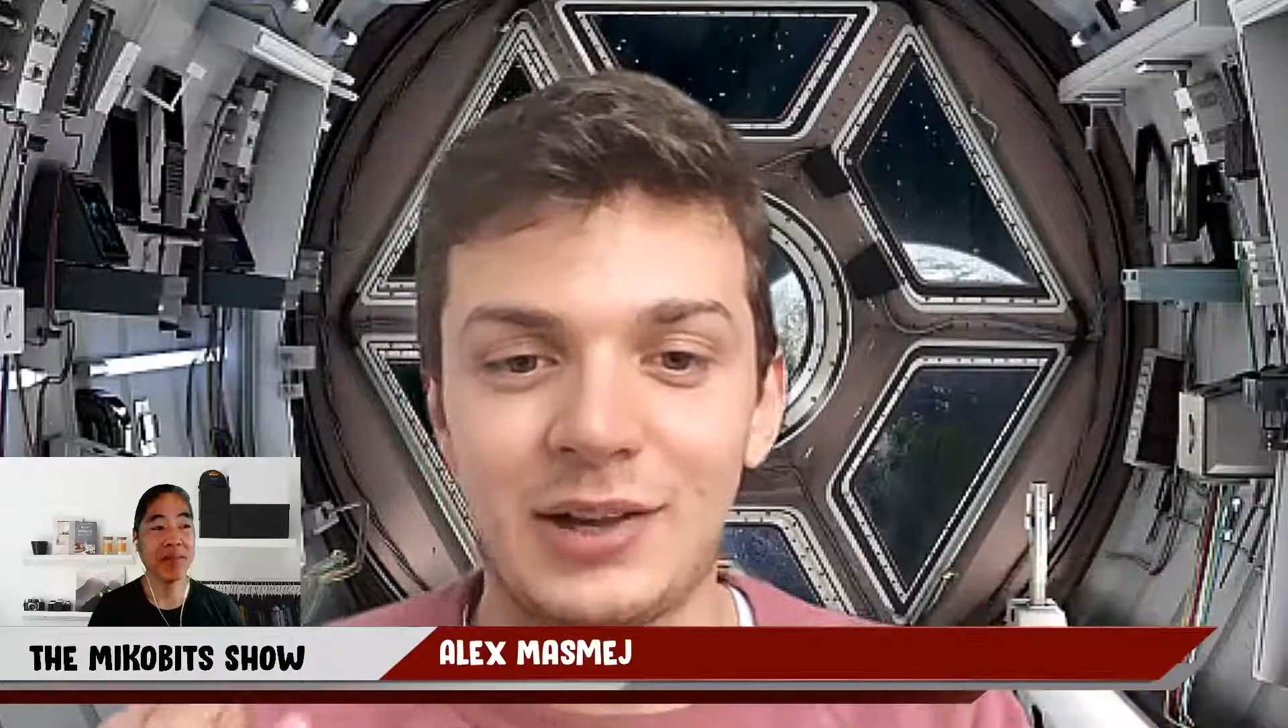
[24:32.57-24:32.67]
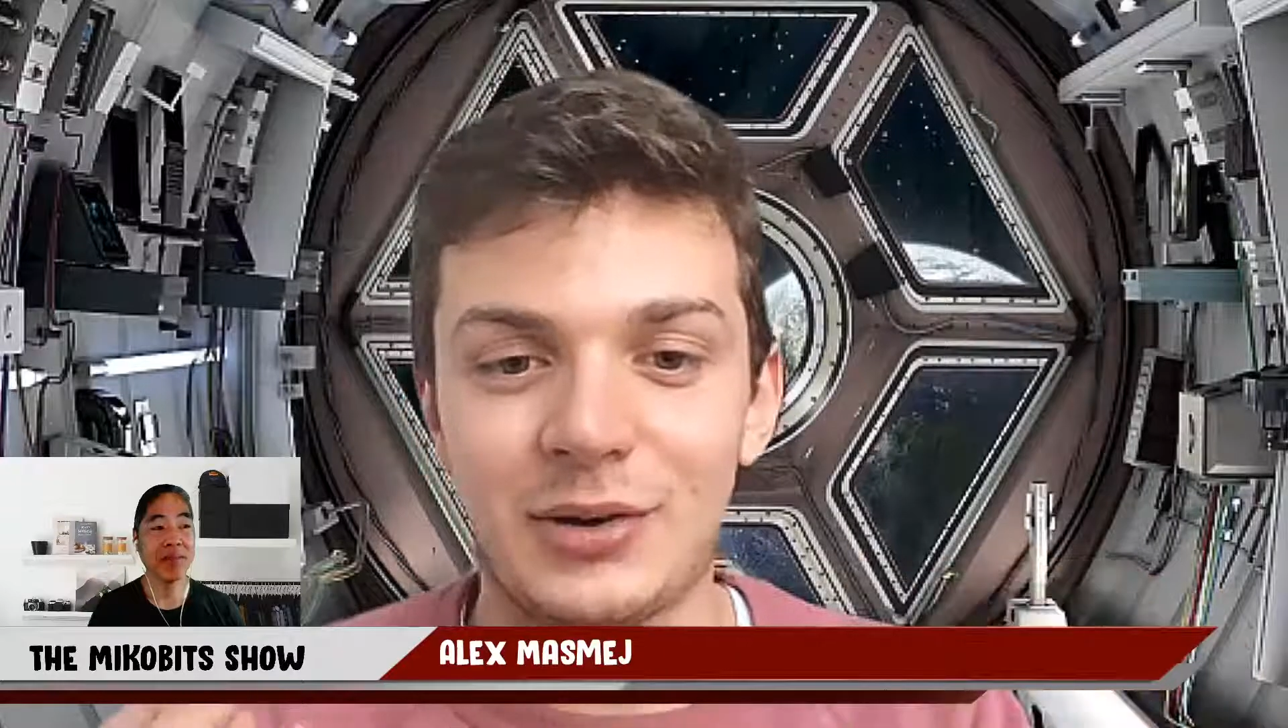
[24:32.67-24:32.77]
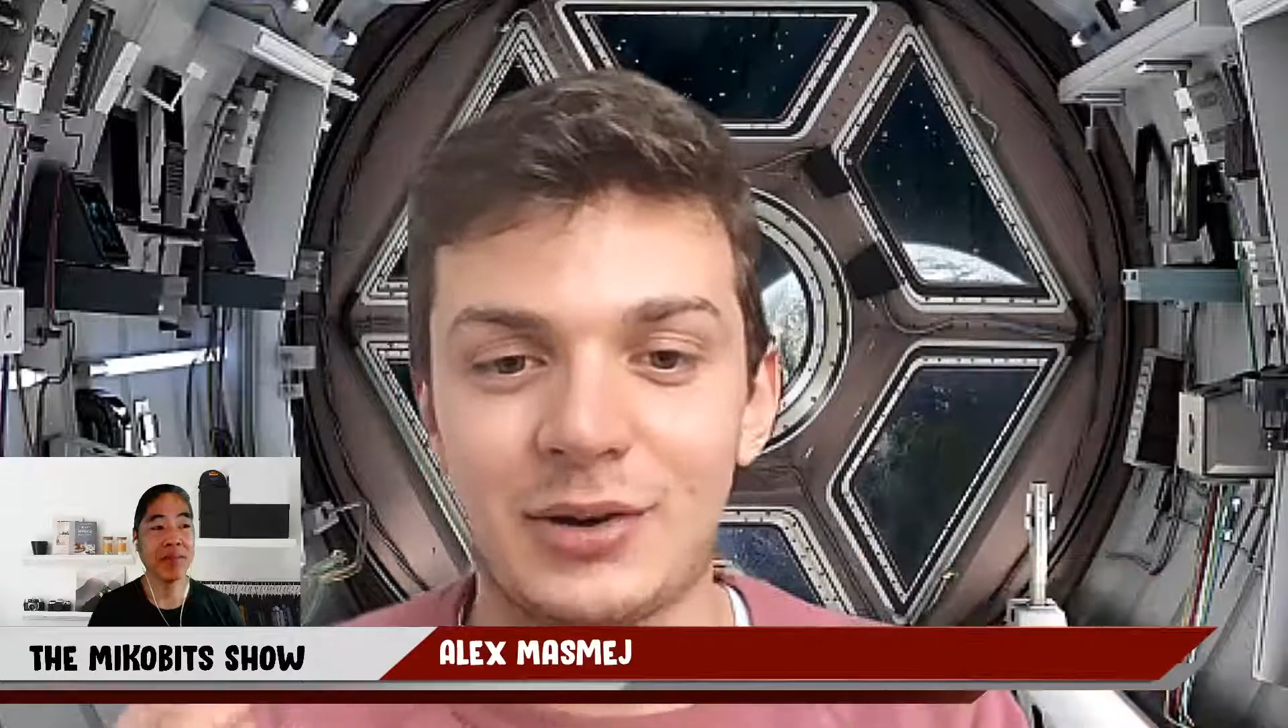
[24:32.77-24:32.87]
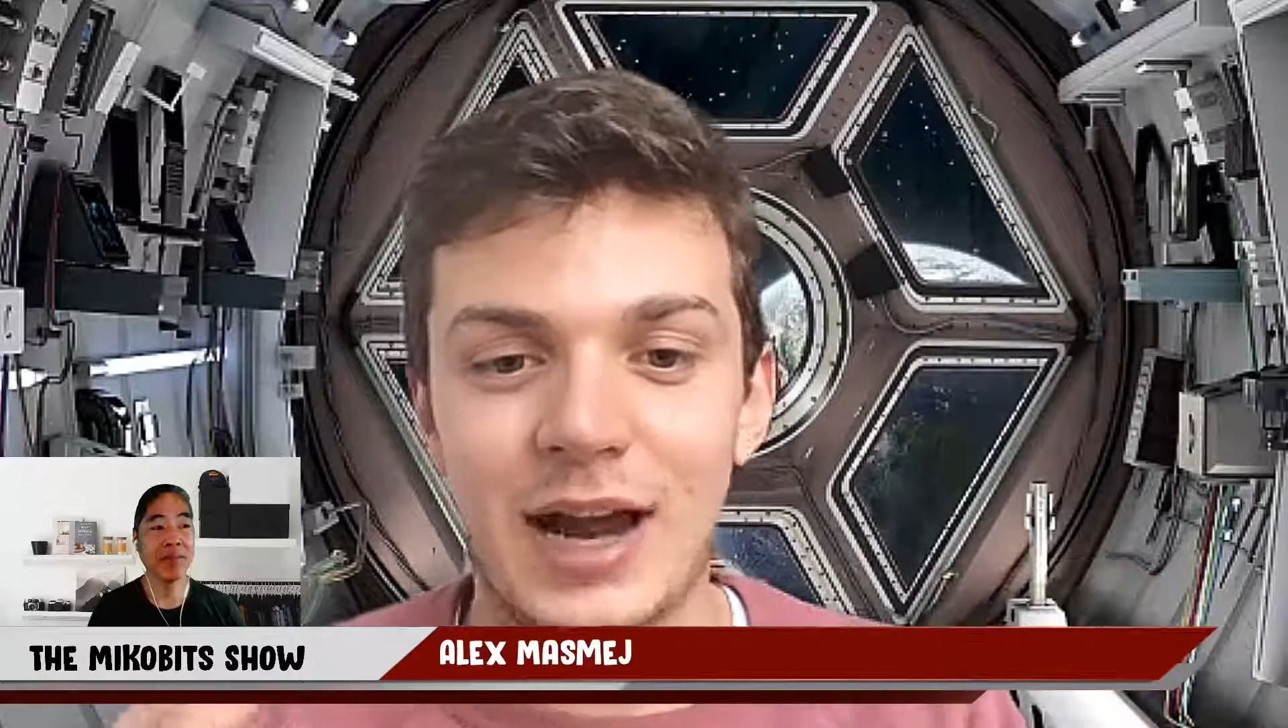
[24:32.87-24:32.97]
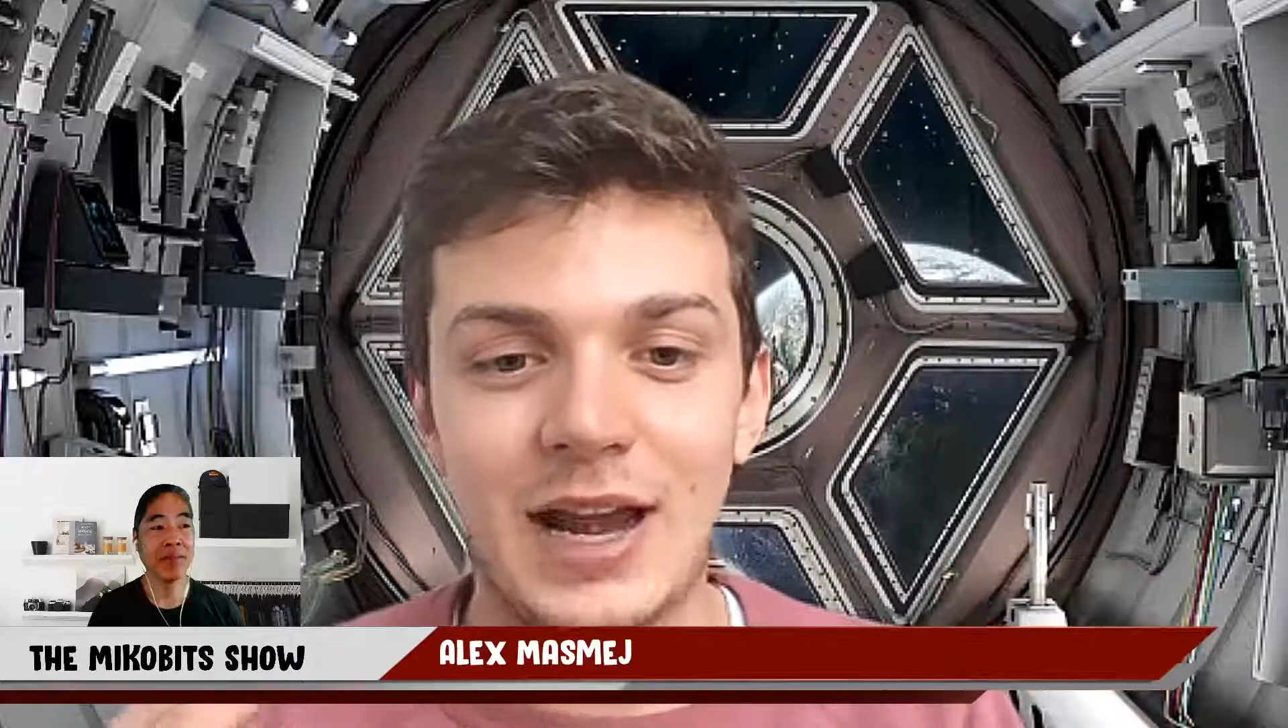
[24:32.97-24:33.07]

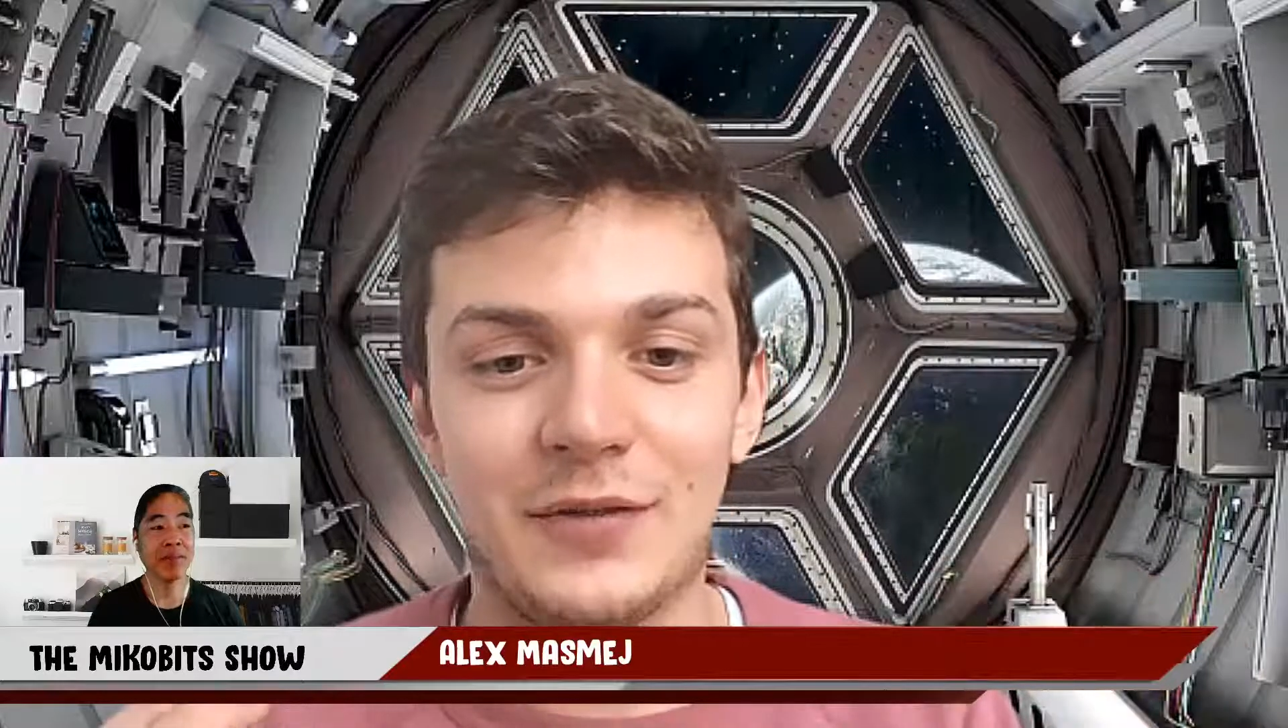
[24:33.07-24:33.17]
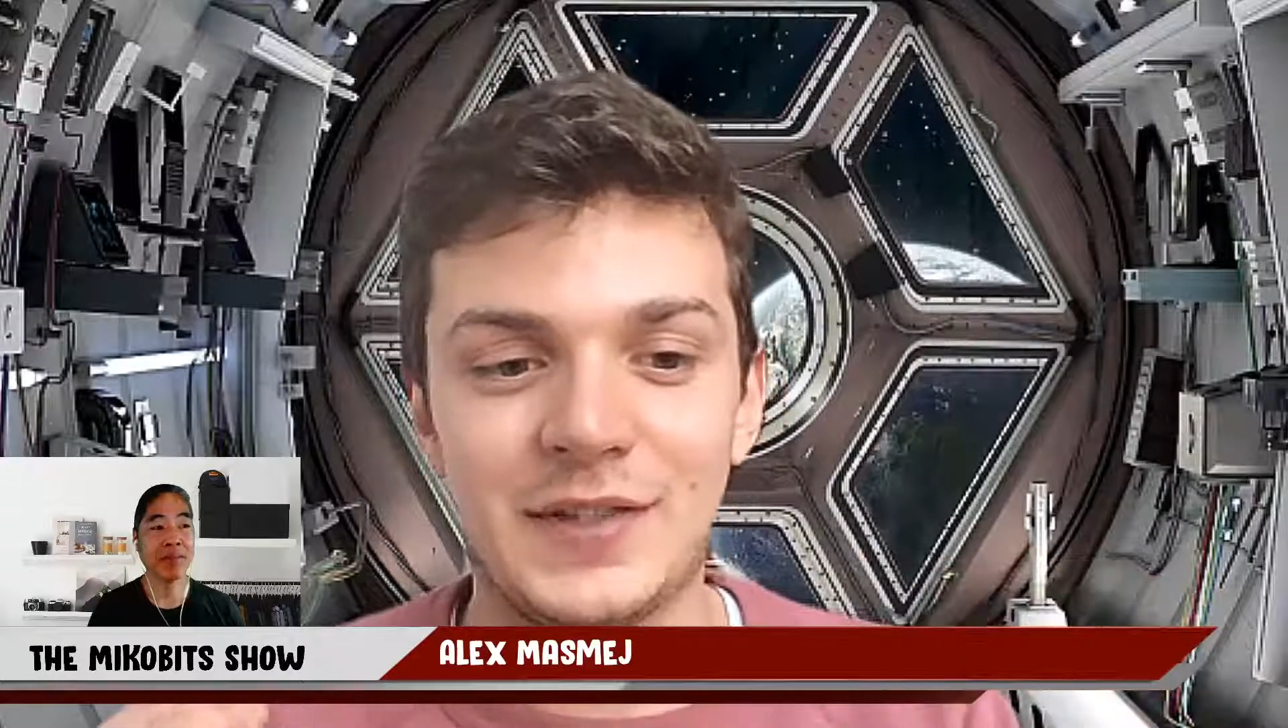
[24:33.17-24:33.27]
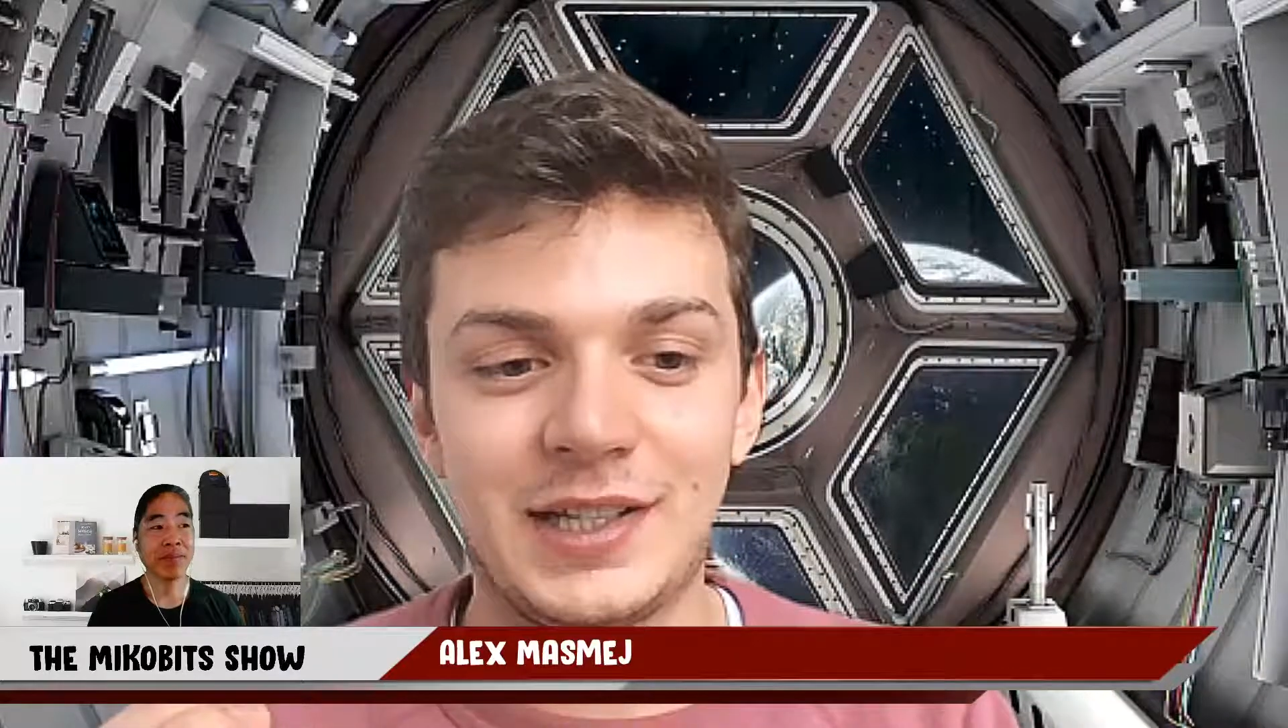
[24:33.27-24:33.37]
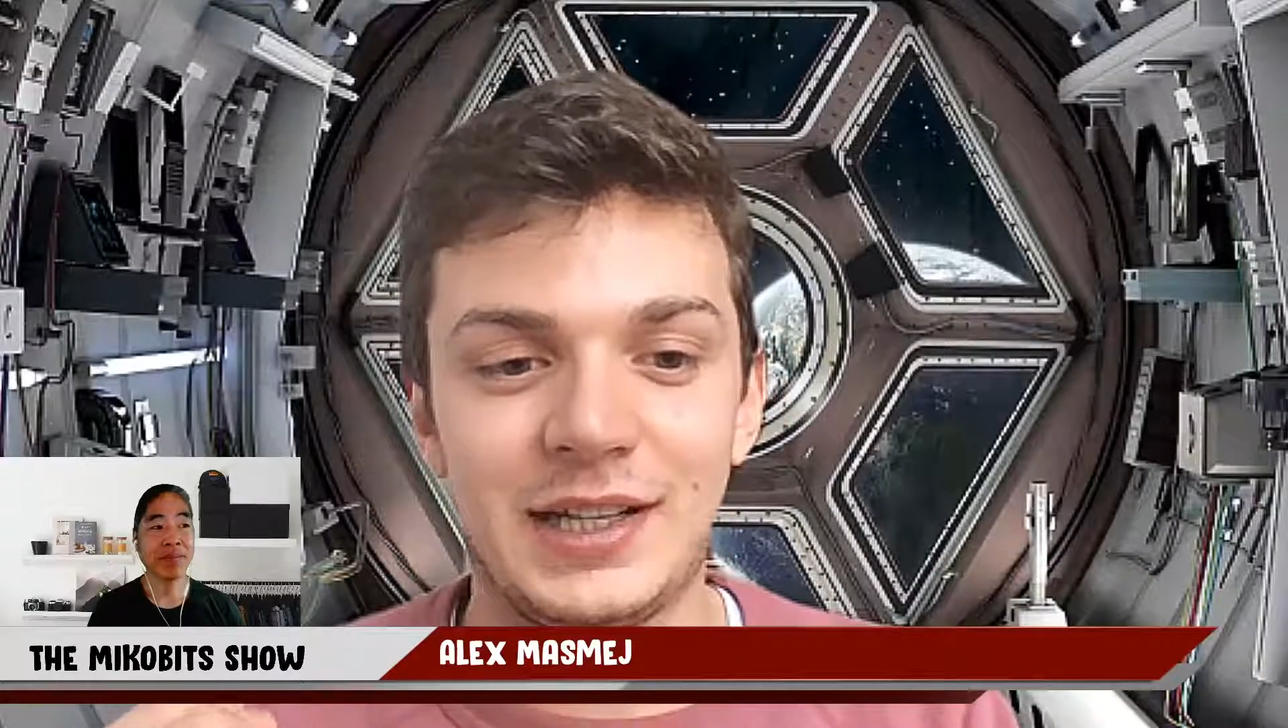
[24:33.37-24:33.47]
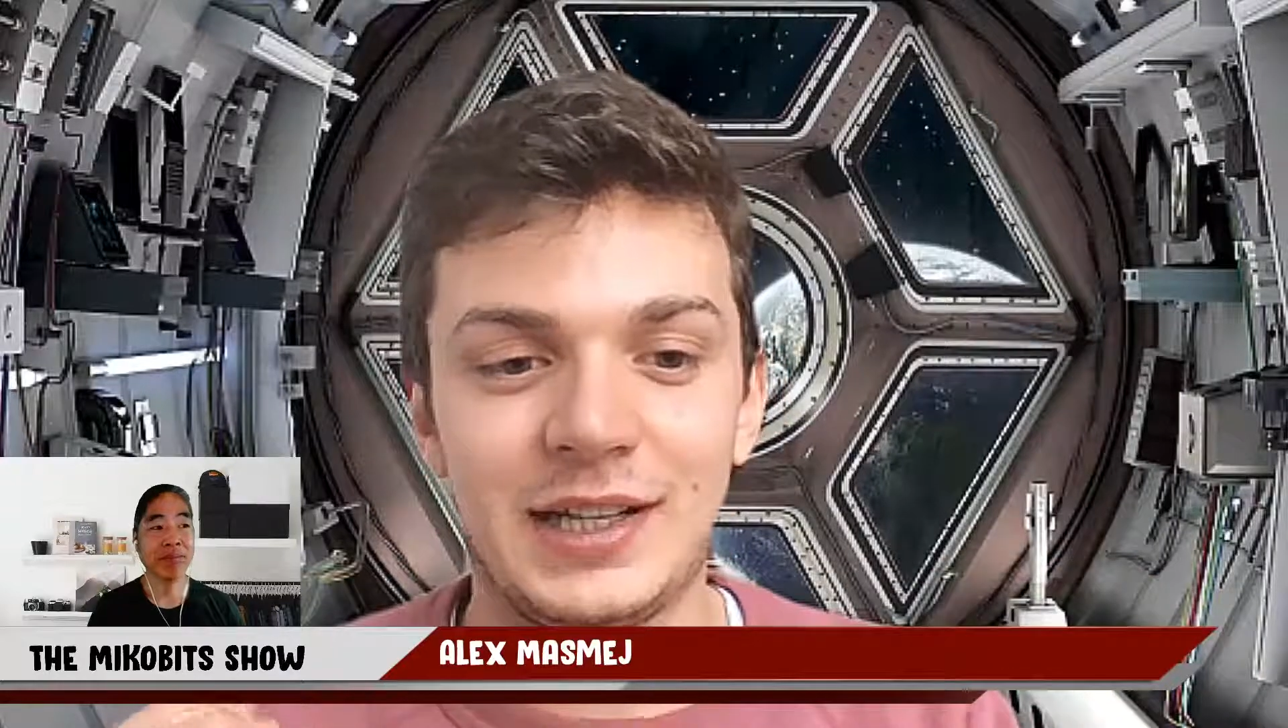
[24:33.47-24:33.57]
your NFT